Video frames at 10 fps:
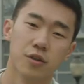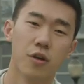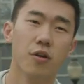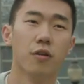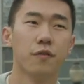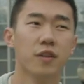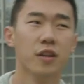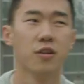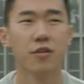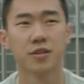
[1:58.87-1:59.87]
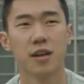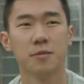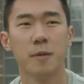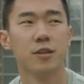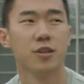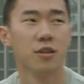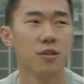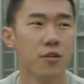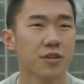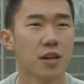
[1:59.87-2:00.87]
So for the neuroscience major, the
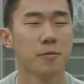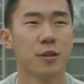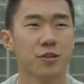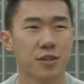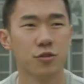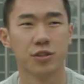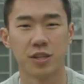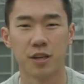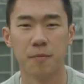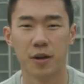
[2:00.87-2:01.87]
neuroscience major is interesting